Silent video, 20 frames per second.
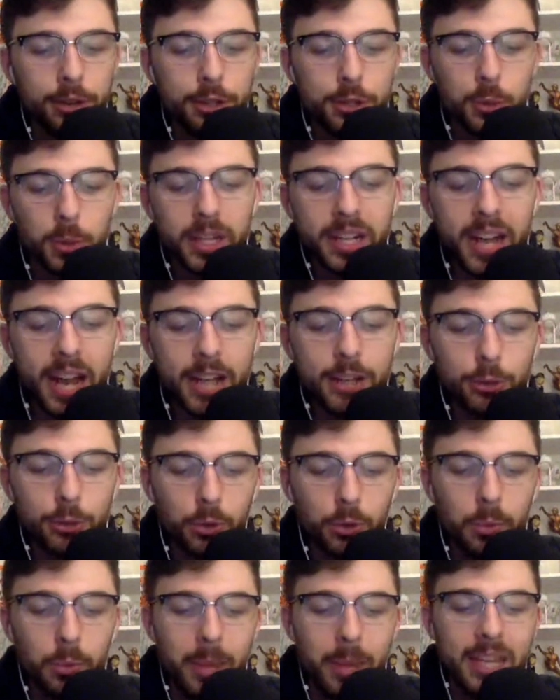The
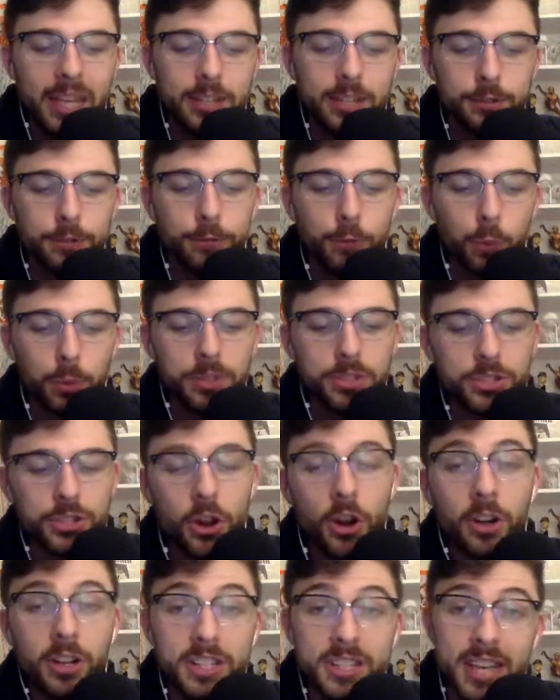29-year-old will make his fourth
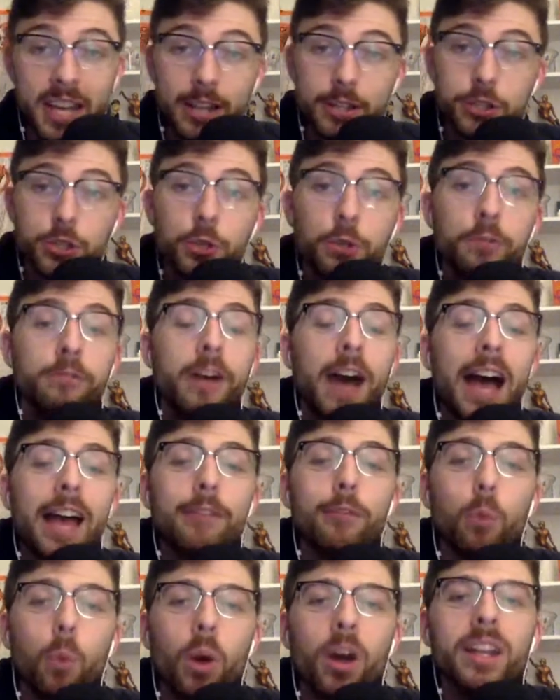start. He's got a
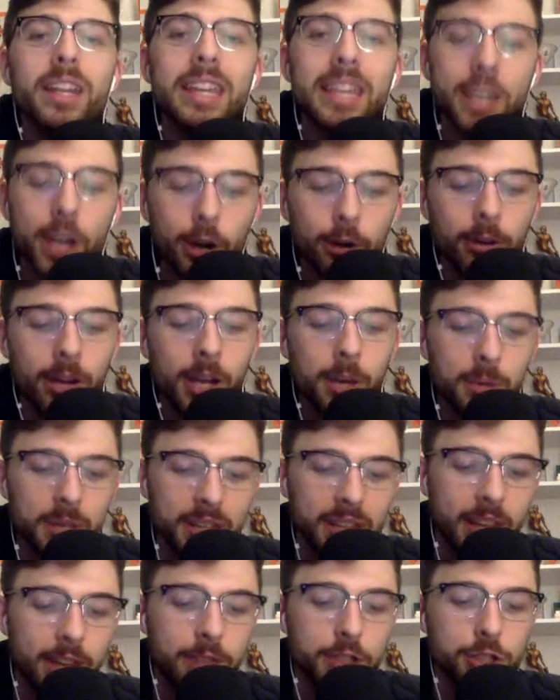2.51 ERA with
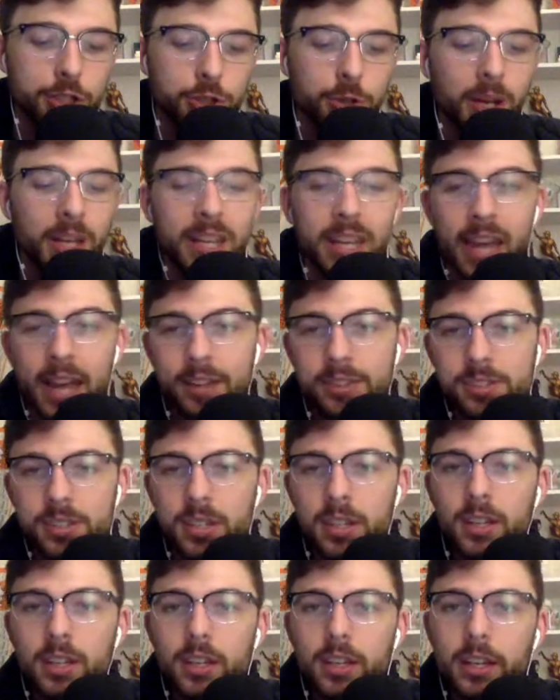11
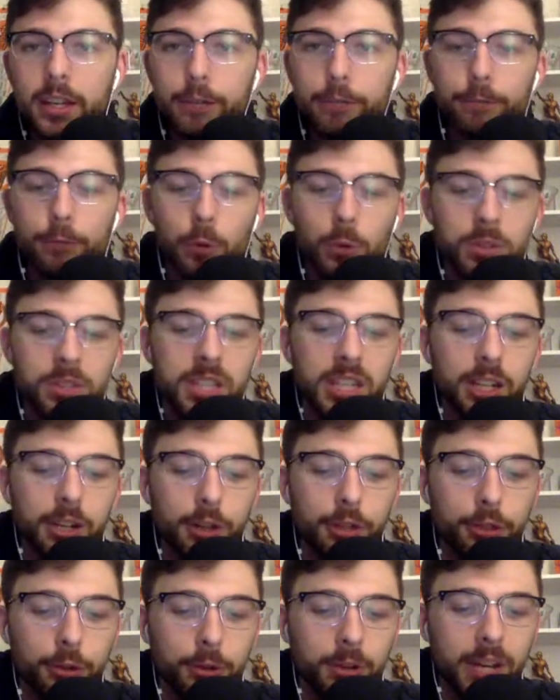strikeouts in 14
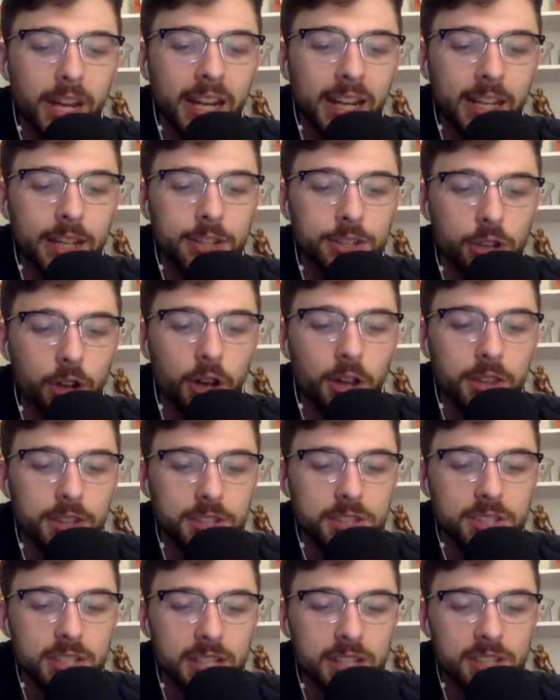and a third innings on
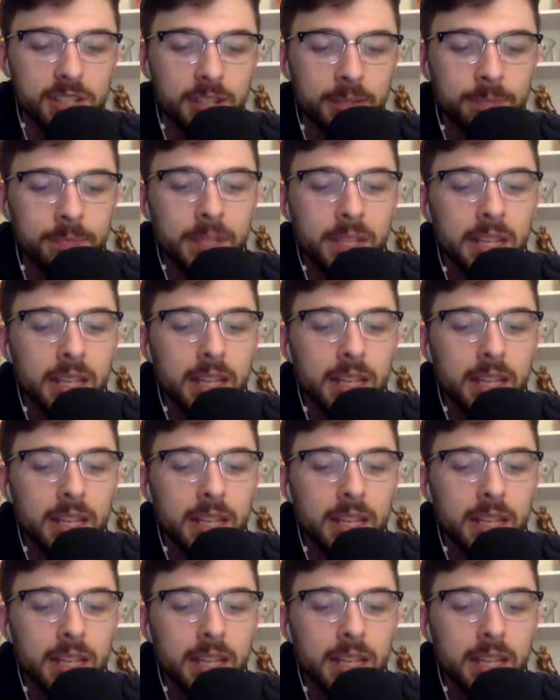the season.